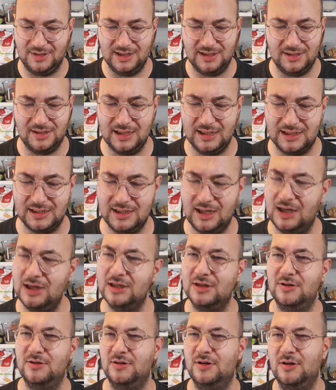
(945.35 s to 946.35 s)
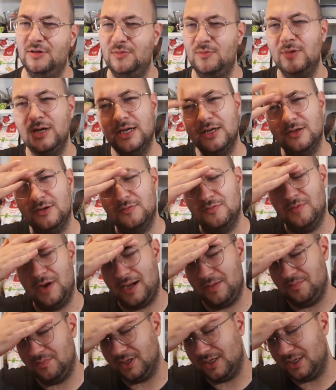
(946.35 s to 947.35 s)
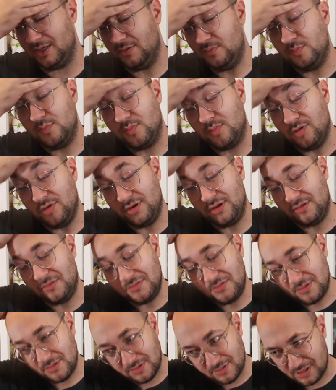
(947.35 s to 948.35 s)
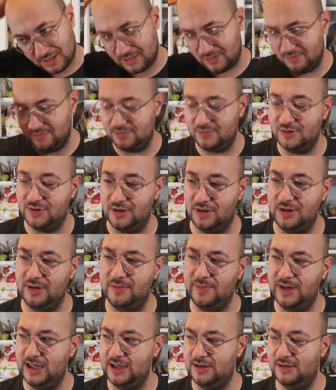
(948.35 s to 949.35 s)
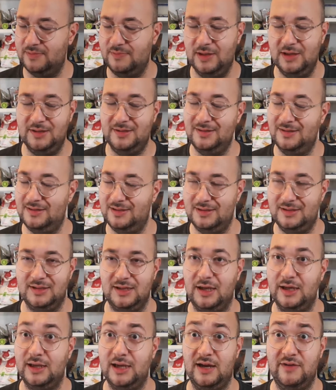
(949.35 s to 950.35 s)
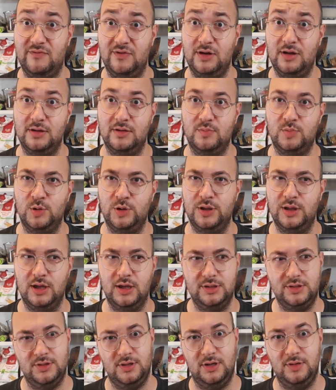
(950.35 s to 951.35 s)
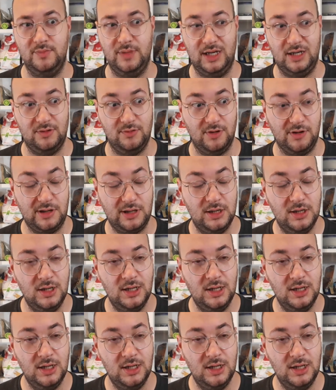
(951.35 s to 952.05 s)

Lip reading: It's kind of a weird rambly point that I'm trying to make, like every other point that I try and make, right?